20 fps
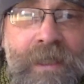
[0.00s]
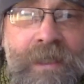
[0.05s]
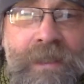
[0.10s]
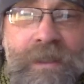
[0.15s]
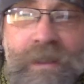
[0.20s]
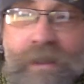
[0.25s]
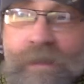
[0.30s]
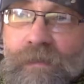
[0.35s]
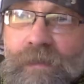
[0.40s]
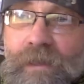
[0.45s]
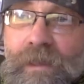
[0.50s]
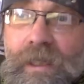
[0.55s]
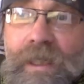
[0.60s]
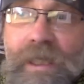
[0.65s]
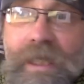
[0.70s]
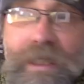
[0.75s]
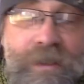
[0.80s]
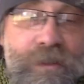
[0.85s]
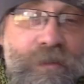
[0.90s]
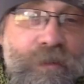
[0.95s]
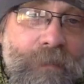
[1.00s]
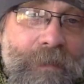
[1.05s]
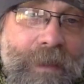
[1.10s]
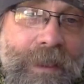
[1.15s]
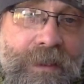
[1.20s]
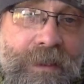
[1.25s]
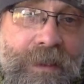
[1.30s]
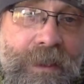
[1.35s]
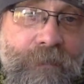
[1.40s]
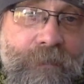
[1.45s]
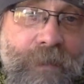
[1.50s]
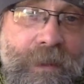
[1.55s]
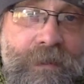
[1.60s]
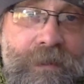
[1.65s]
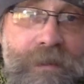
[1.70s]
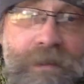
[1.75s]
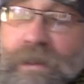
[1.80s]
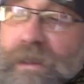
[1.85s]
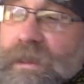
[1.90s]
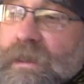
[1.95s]
So it took about 6
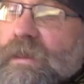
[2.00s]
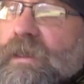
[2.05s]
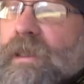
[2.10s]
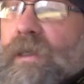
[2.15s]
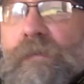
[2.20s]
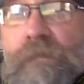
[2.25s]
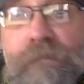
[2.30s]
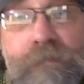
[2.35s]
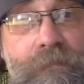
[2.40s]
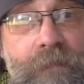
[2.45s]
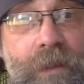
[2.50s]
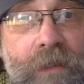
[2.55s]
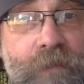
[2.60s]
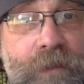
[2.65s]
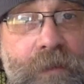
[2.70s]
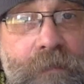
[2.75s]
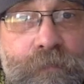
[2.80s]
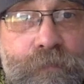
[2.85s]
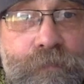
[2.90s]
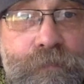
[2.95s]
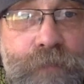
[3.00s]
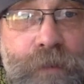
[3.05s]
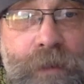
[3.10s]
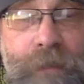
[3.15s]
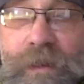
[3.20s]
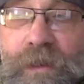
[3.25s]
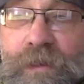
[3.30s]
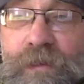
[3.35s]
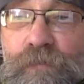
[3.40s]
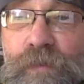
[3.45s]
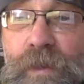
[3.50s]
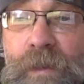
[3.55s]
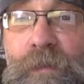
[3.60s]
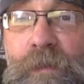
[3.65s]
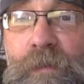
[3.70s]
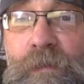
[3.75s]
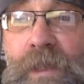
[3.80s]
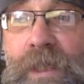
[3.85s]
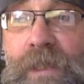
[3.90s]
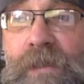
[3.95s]
months, and so I've got a pretty much
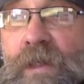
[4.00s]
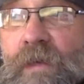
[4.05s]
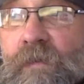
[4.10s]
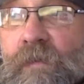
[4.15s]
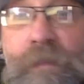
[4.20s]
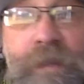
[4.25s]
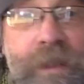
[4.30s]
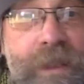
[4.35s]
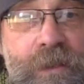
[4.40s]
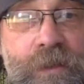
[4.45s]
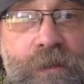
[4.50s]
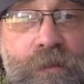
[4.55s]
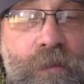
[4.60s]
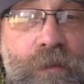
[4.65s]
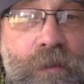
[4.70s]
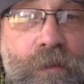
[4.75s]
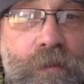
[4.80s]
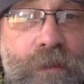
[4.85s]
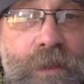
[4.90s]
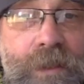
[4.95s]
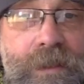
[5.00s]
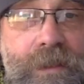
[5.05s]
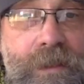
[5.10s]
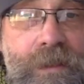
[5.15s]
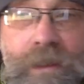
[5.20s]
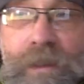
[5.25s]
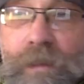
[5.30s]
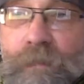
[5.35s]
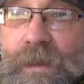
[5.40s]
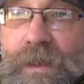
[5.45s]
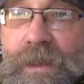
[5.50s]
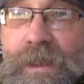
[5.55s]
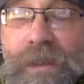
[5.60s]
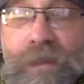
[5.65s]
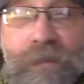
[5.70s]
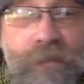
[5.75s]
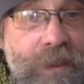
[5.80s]
rebuilt Land Rover, but it's still got all its patina.